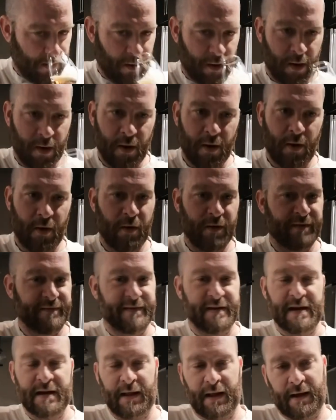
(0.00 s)
Oh, the
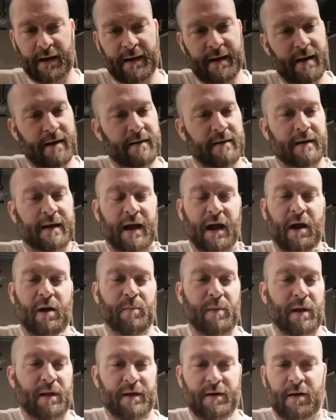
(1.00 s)
vanilla and the
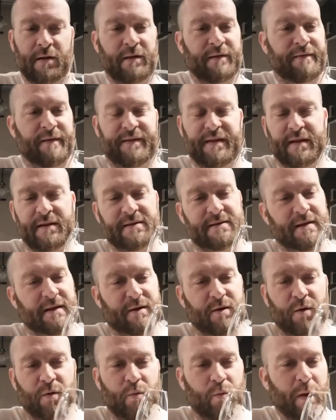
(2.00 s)
caramel and all of the things that
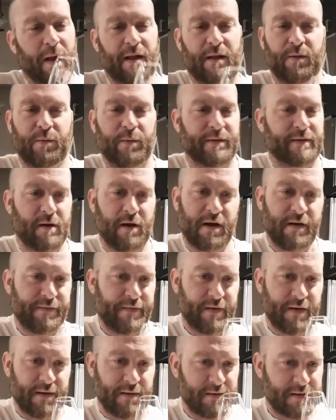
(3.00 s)
go well with
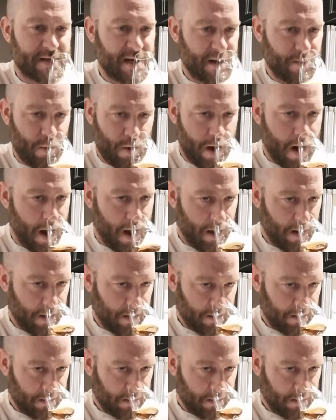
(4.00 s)
coffee and Tia Maria.